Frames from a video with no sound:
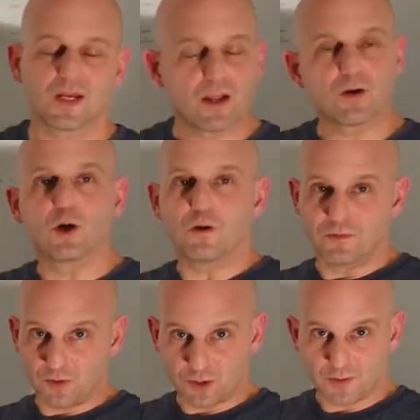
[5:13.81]
And I don't know if
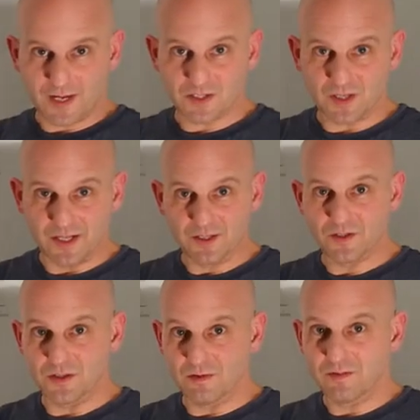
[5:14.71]
it'll translate
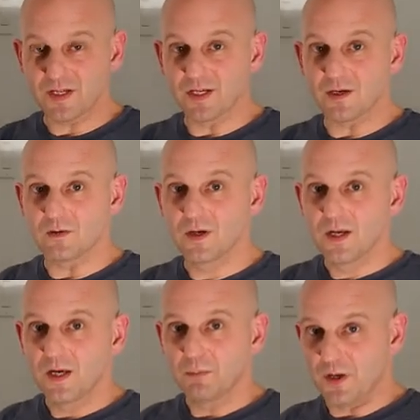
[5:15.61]
into the video,
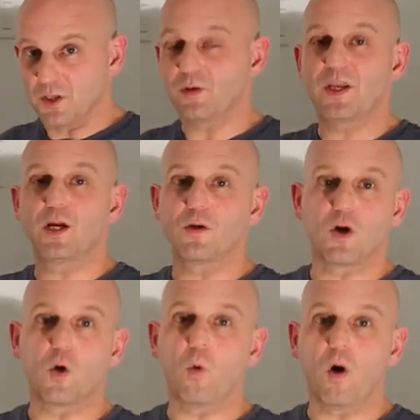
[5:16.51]
but you'll hear the
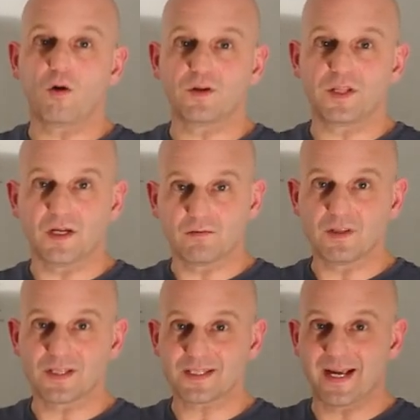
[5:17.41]
quality of
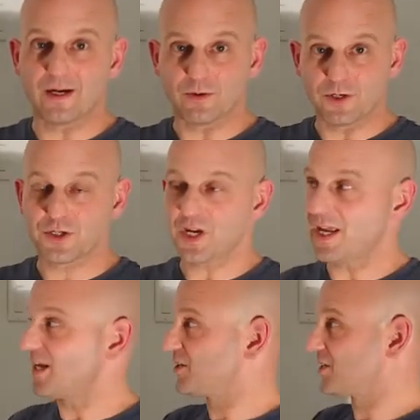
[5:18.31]
the sound
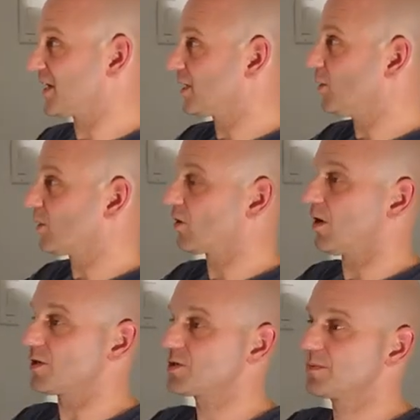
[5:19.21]
change as I go
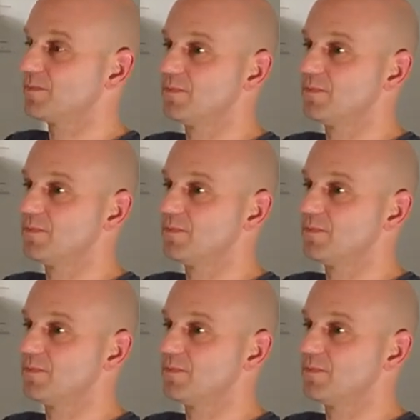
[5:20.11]
across.